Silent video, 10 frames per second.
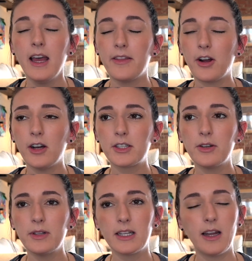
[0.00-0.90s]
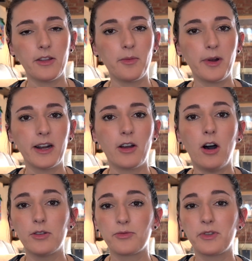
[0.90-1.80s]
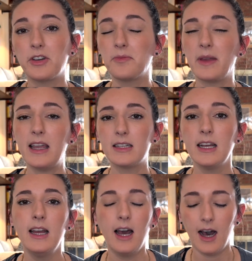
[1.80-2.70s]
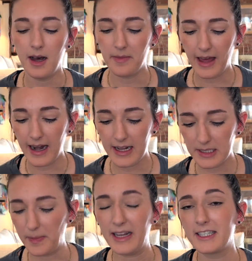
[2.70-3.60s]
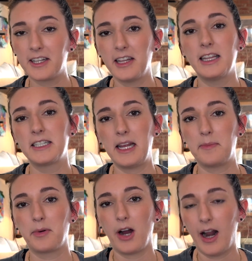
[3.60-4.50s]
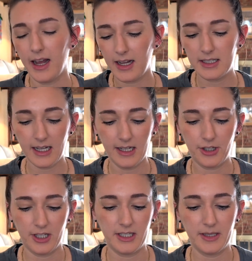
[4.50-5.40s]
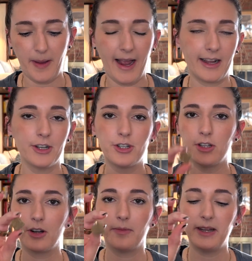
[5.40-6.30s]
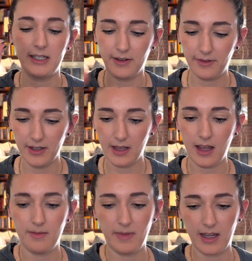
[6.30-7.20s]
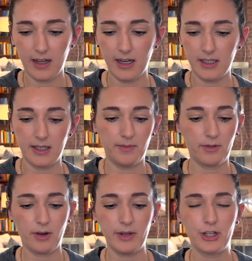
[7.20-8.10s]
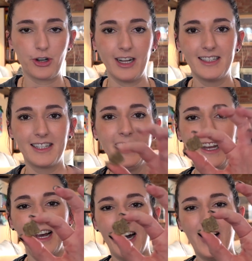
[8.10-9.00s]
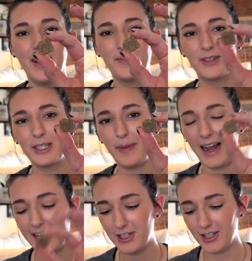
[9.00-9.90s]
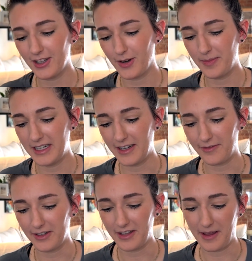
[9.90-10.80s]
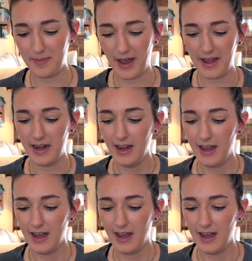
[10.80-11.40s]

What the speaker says: There also is another brand called Real Meat that is basically the same product. It just is packaged a little bit differently. My goodness, I'm throwing treats. Just packaged a little bit differently, but